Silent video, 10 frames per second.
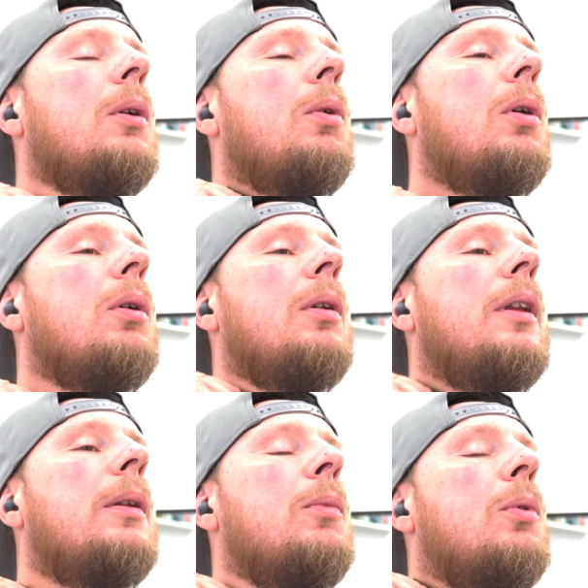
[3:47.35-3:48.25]
don't hurt
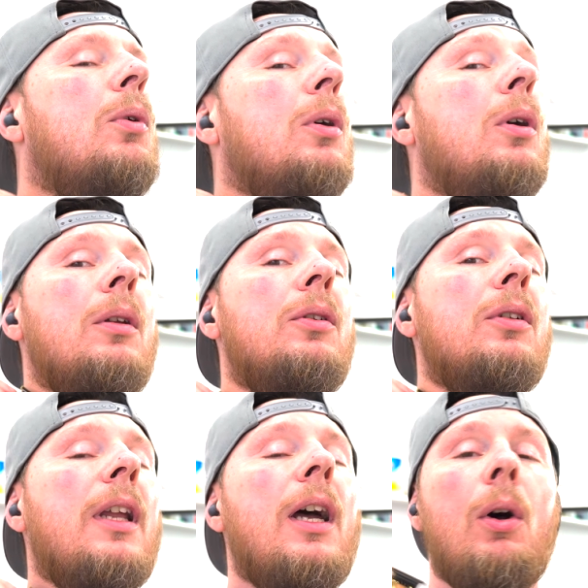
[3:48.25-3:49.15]
anymore.
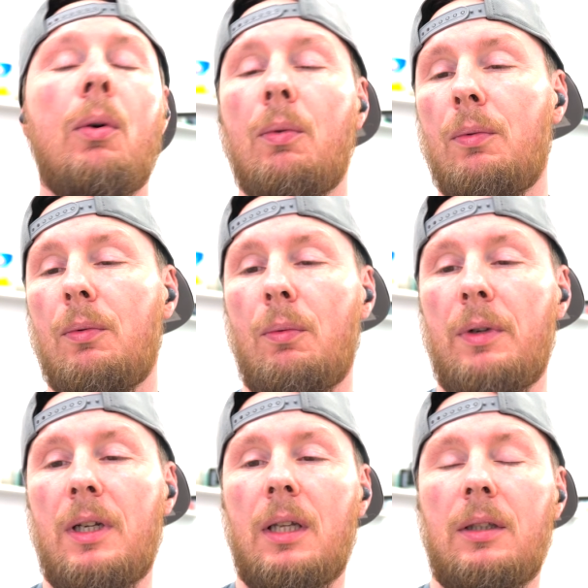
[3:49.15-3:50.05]
So now
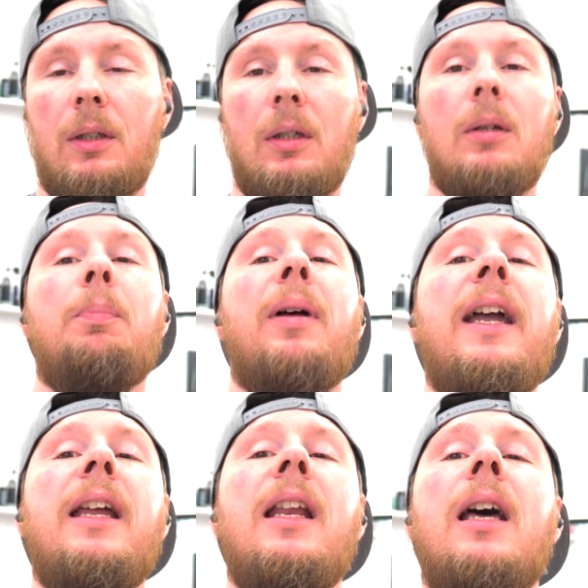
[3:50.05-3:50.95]
we got the
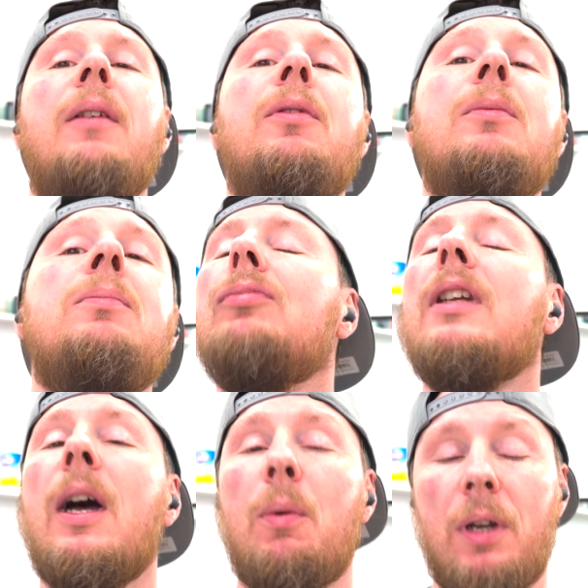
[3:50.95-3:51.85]
pain out of them,
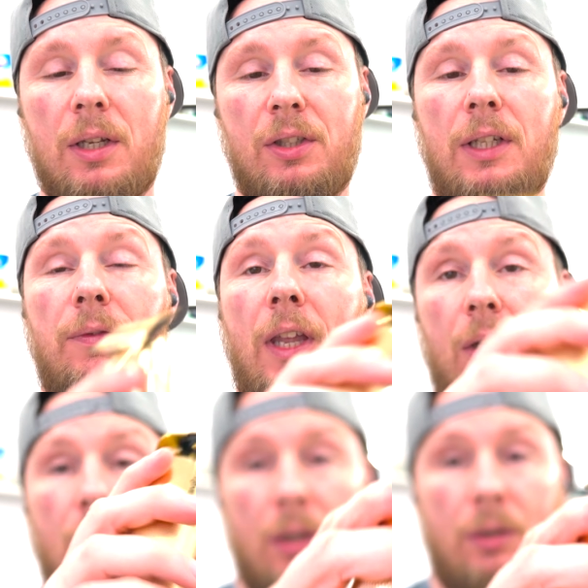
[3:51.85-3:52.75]
and now we gotta see if they
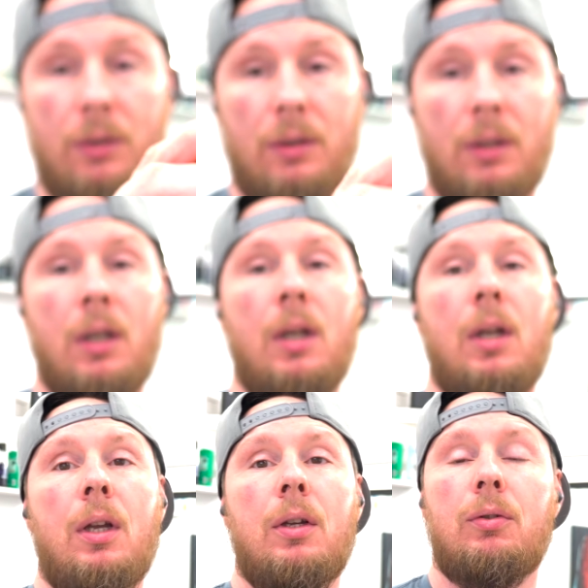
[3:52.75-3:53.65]
cut good.
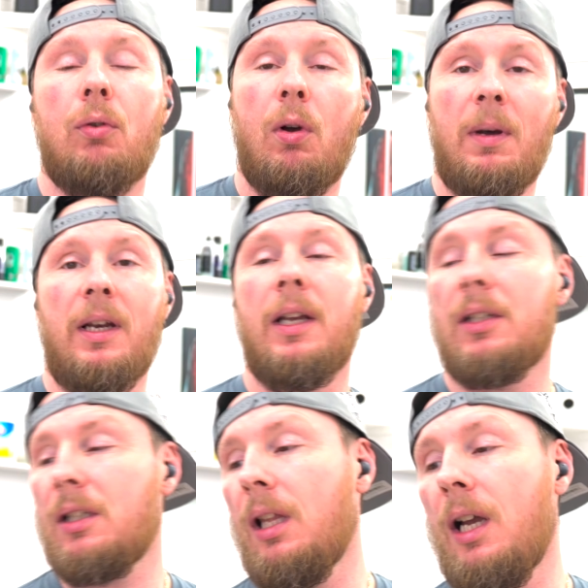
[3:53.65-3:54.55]
So on my
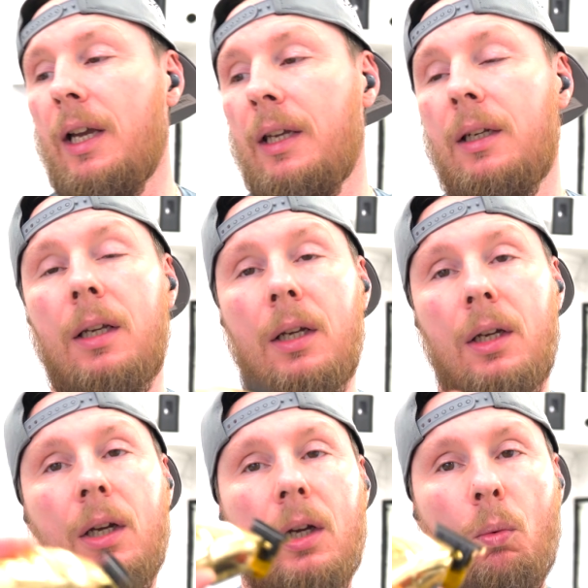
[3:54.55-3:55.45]
next client,
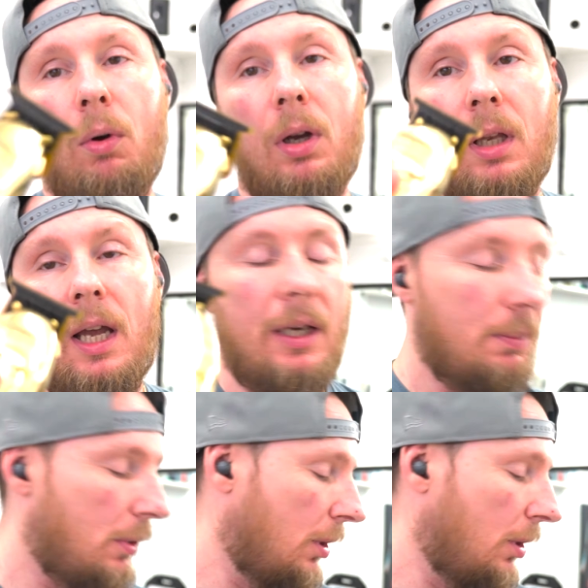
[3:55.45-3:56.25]
we're gonna line them